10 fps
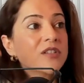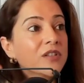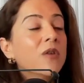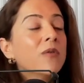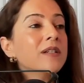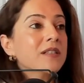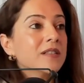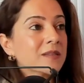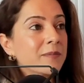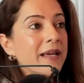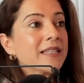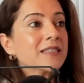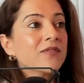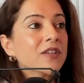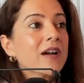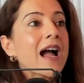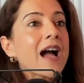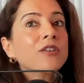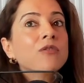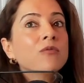to go into this space and figure out
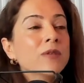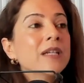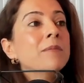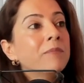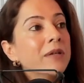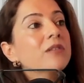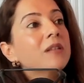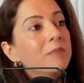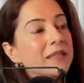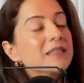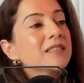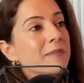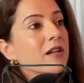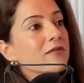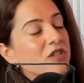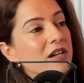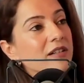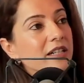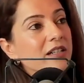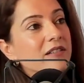how you rebuild the business model of
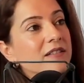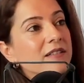childcare.